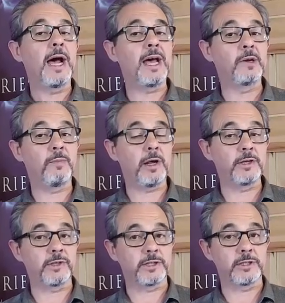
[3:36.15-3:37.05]
and
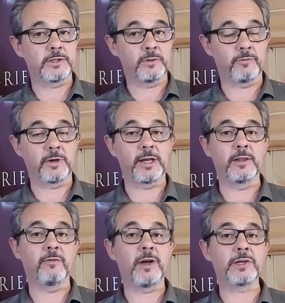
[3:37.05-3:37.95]
apologizing to him for
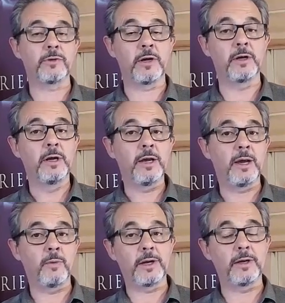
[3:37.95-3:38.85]
getting the fact wrong.
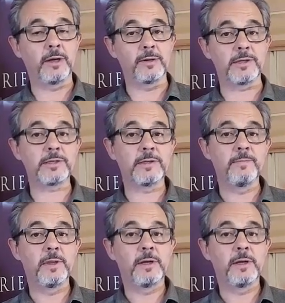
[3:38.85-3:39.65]
And wait till you hear this.